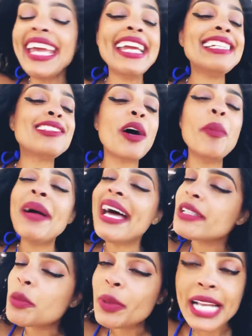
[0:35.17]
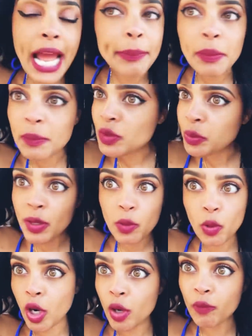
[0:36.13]
It don't matter what happened between
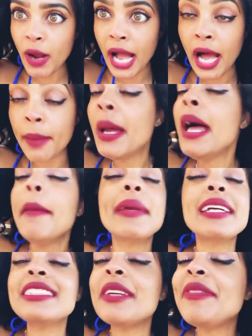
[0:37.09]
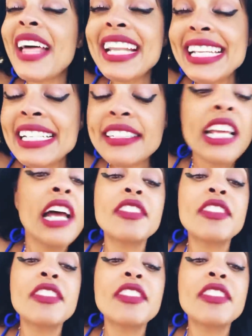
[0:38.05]
her and Rob because if that is,